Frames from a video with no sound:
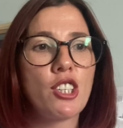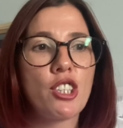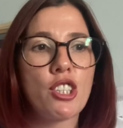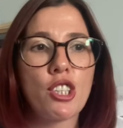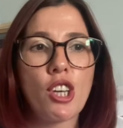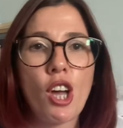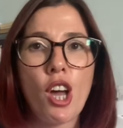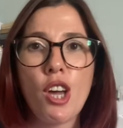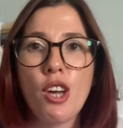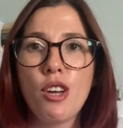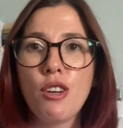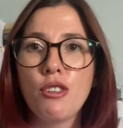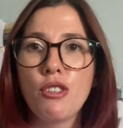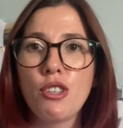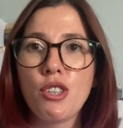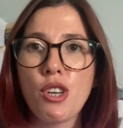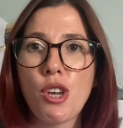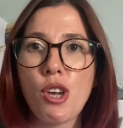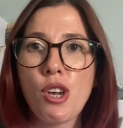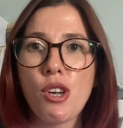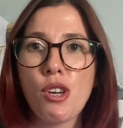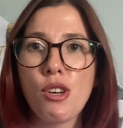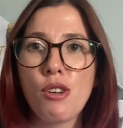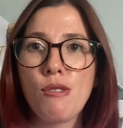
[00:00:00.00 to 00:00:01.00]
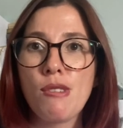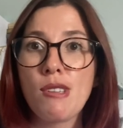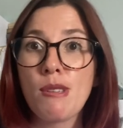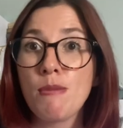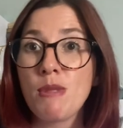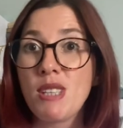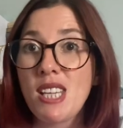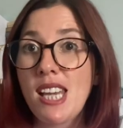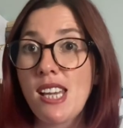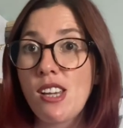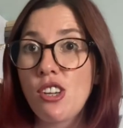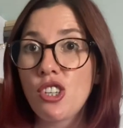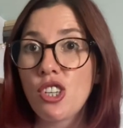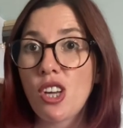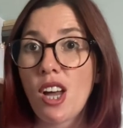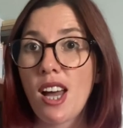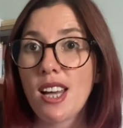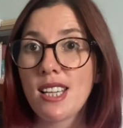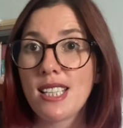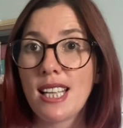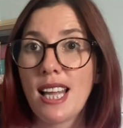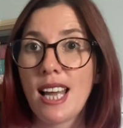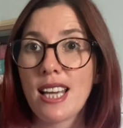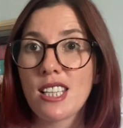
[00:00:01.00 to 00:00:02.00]
showed you some
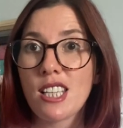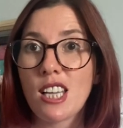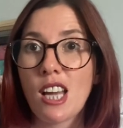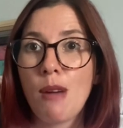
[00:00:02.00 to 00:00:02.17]
t-shirts last